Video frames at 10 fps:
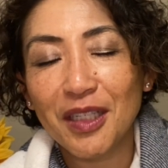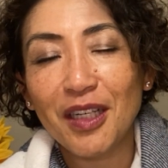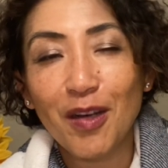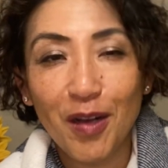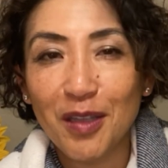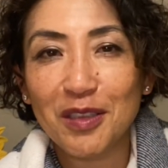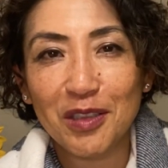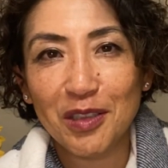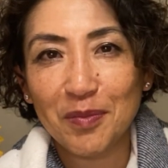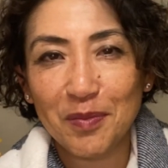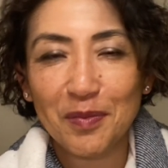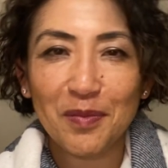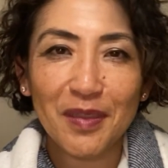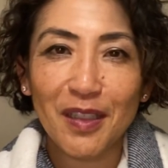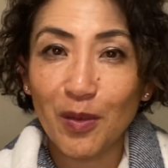hardship
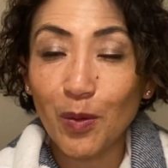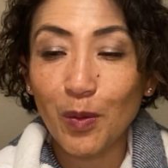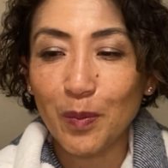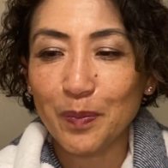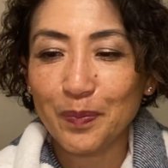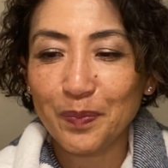at home.